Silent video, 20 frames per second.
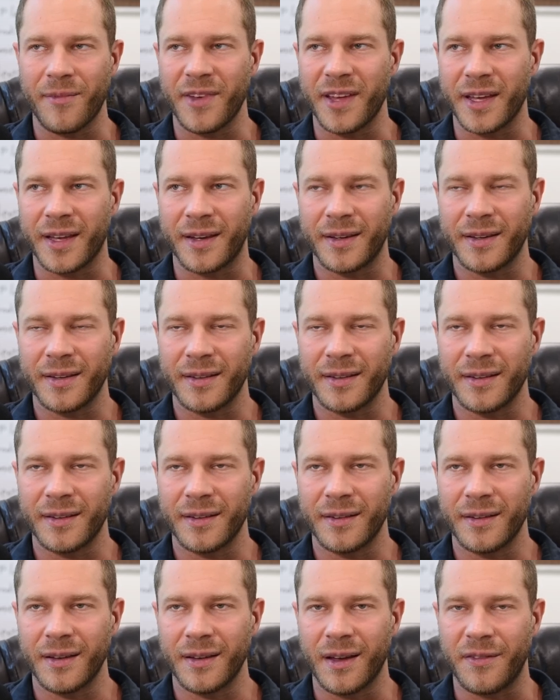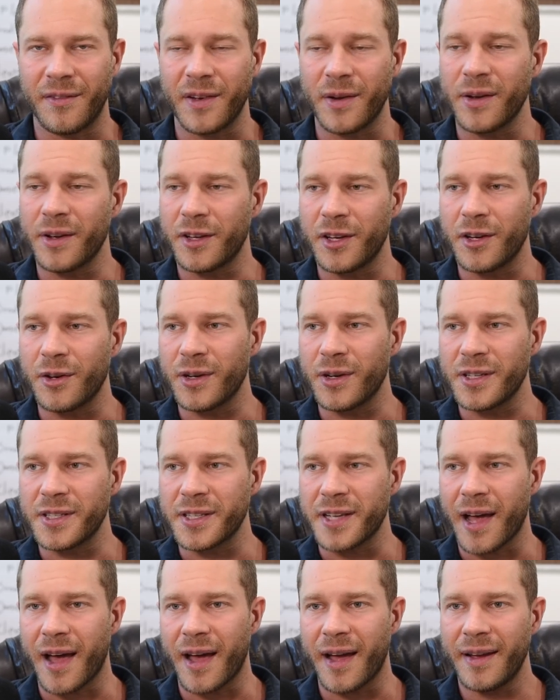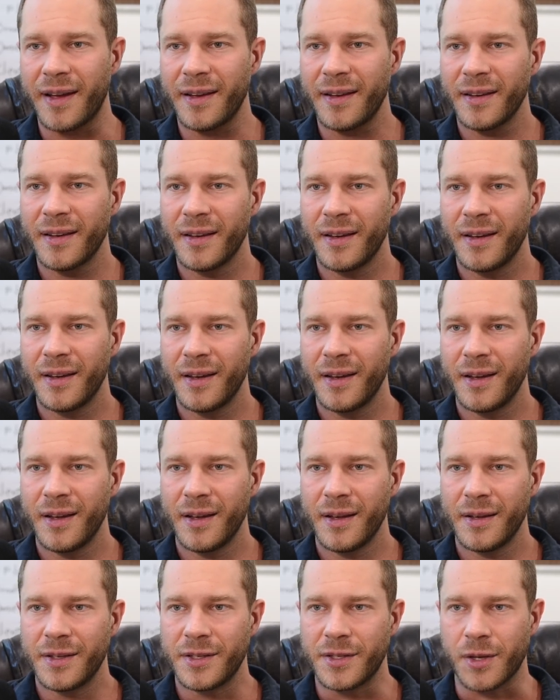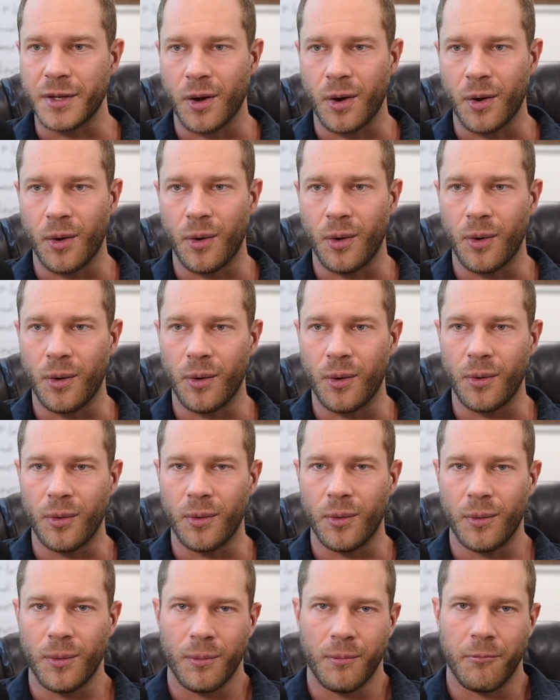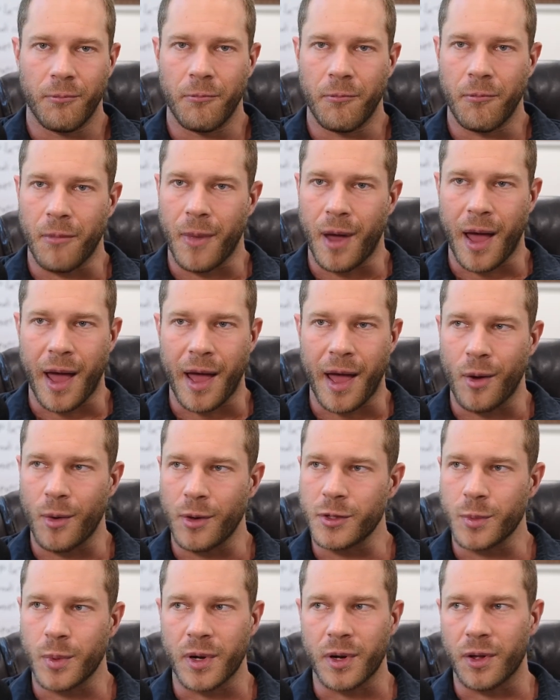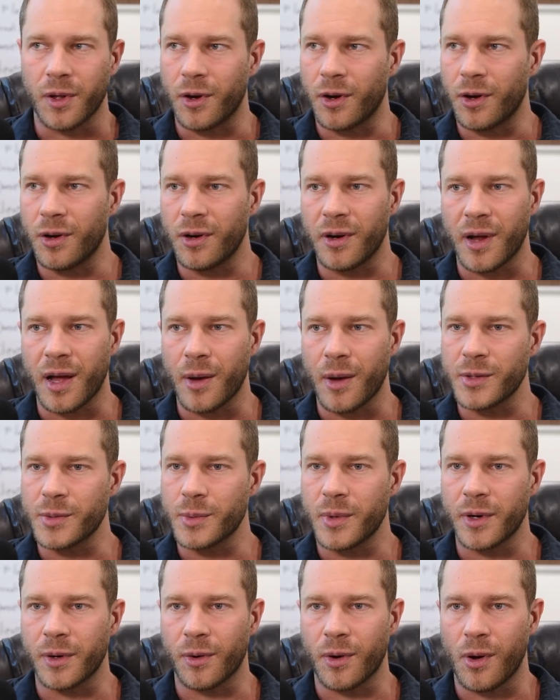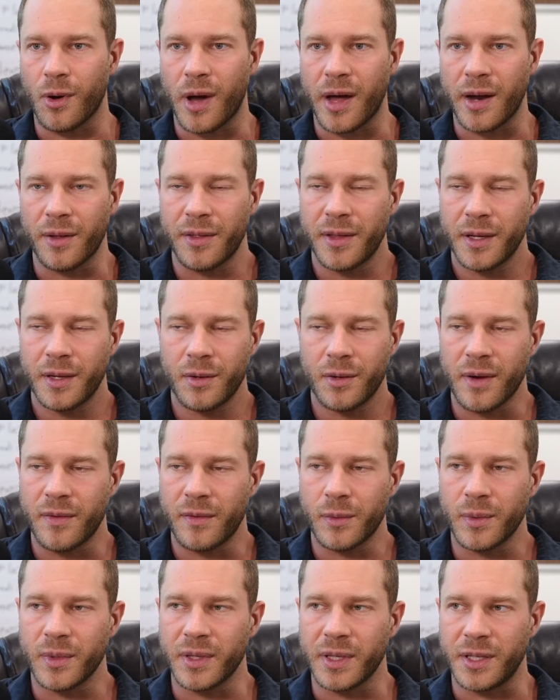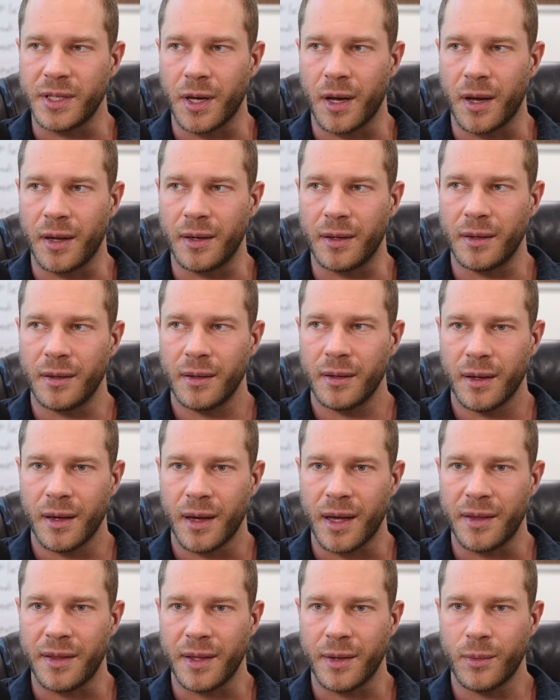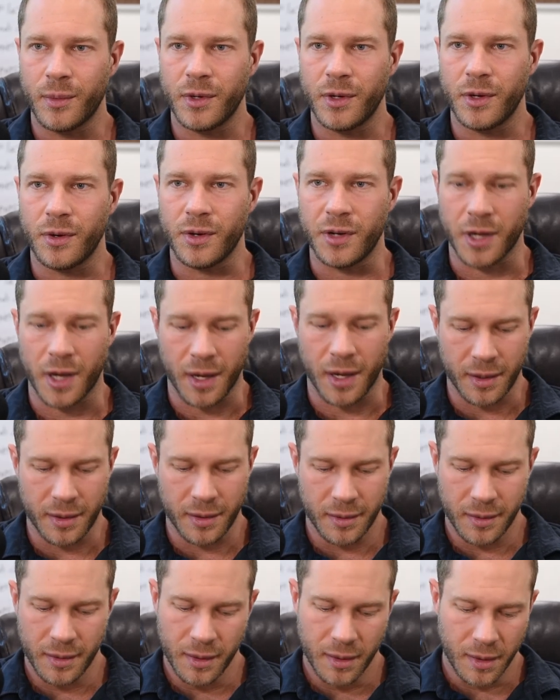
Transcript: like a very curious guy, so I always want to learn and I always want to grow. I don't think you're ever really done. I think when you're done,